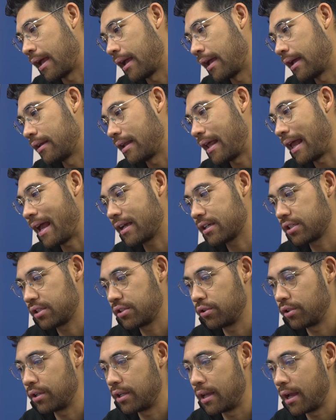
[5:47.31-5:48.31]
saying that it is
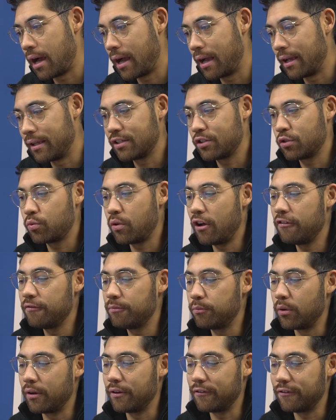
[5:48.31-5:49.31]
his new
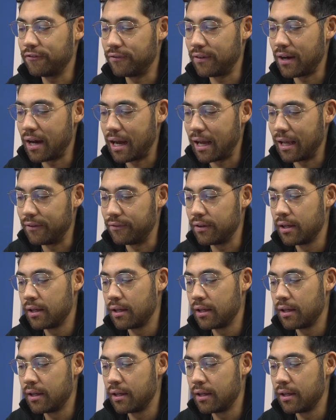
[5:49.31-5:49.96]
all-time favorite.